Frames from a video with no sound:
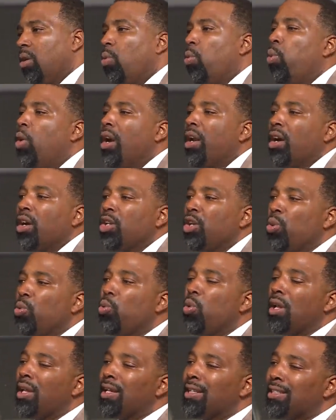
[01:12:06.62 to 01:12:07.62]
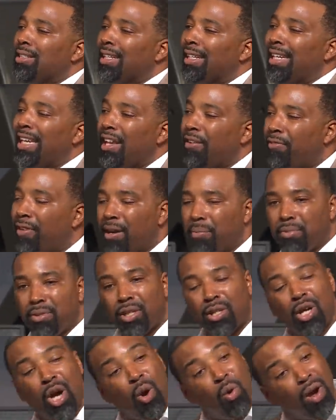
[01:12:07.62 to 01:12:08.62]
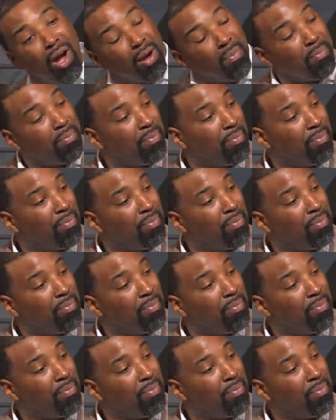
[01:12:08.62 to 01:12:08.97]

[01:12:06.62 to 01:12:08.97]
What are you willing to give up to go up?